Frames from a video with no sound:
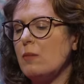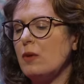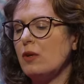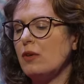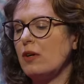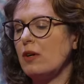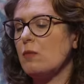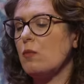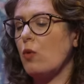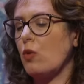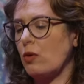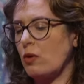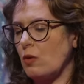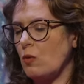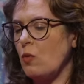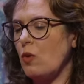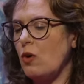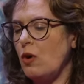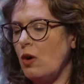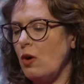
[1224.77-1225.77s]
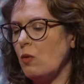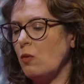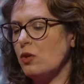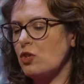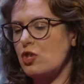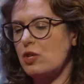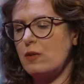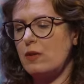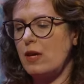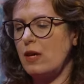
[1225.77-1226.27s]
building a border wall,
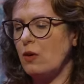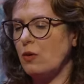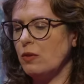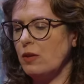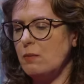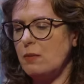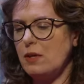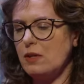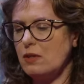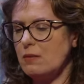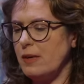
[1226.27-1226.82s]
which they only built